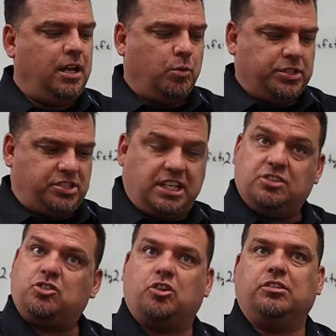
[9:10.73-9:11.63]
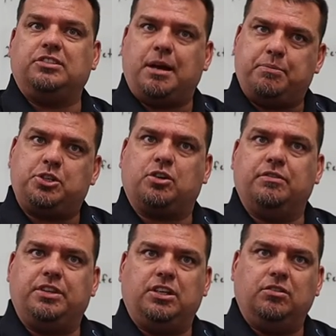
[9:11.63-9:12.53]
What's the internal temperature
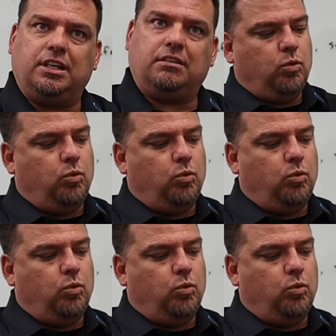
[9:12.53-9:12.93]
of the unit?